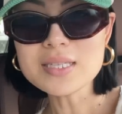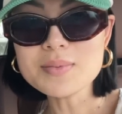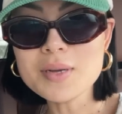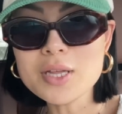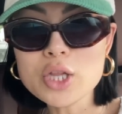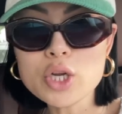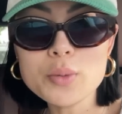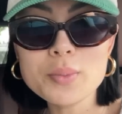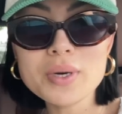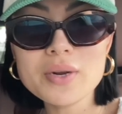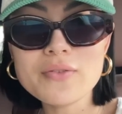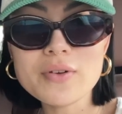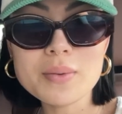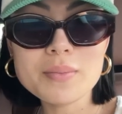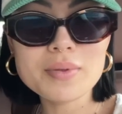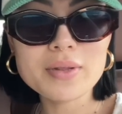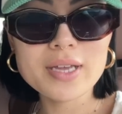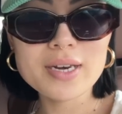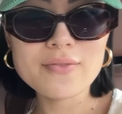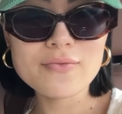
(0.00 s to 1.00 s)
my little bit of
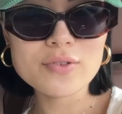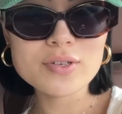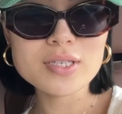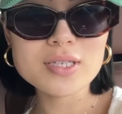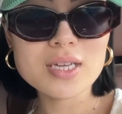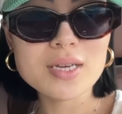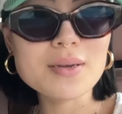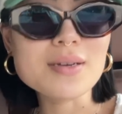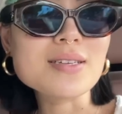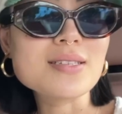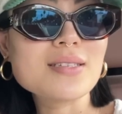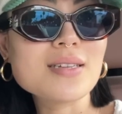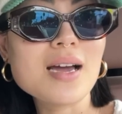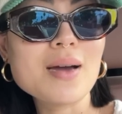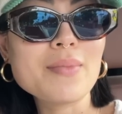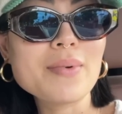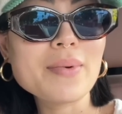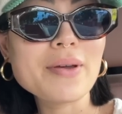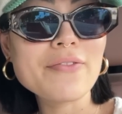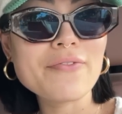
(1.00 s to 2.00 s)
complaining for today, because now
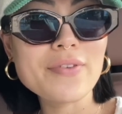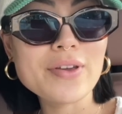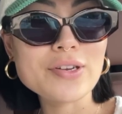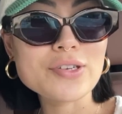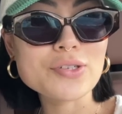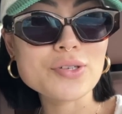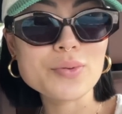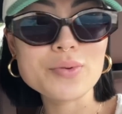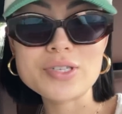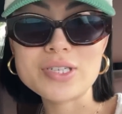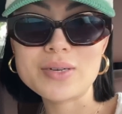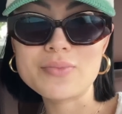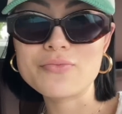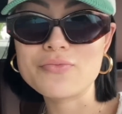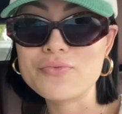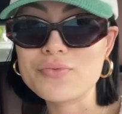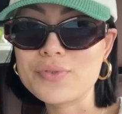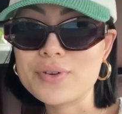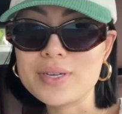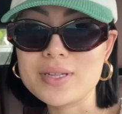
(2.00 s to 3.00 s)
I'm on my facial, which I'm
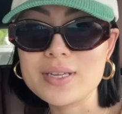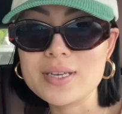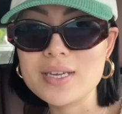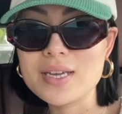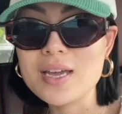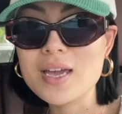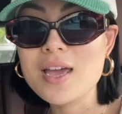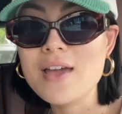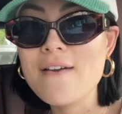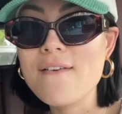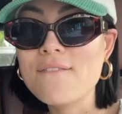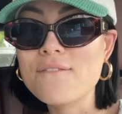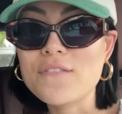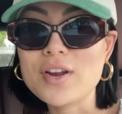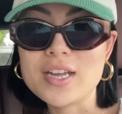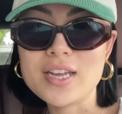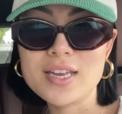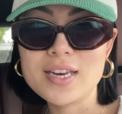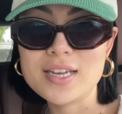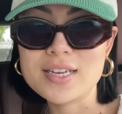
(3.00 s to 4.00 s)
really
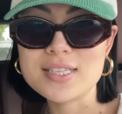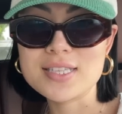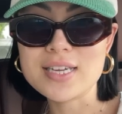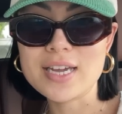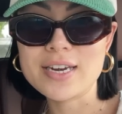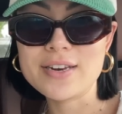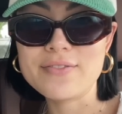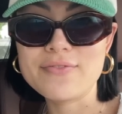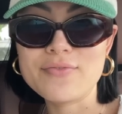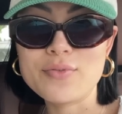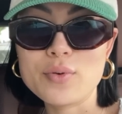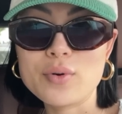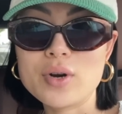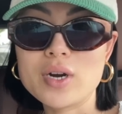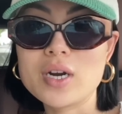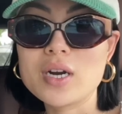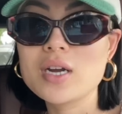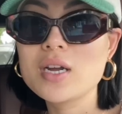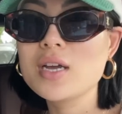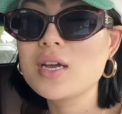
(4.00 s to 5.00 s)
freaking excited
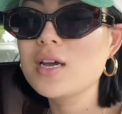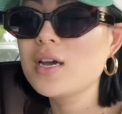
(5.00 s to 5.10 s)
for.